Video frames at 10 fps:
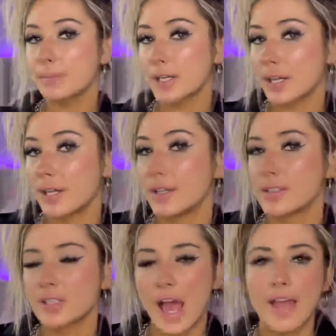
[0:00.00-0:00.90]

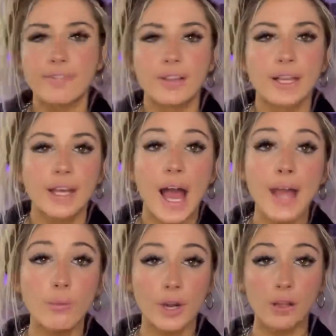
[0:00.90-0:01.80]
because I feel like I
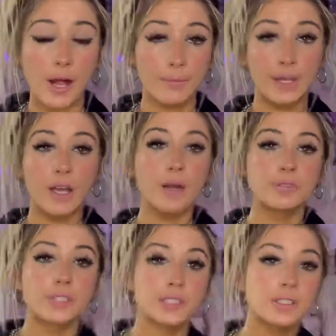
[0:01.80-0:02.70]
wear a lot of makeup,
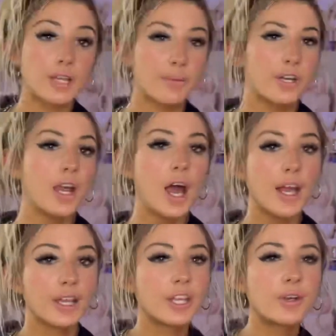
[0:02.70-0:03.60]
so in the summer,
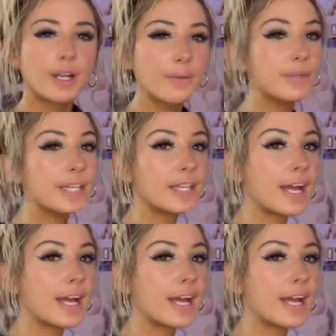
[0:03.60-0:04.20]
like, you know what I mean?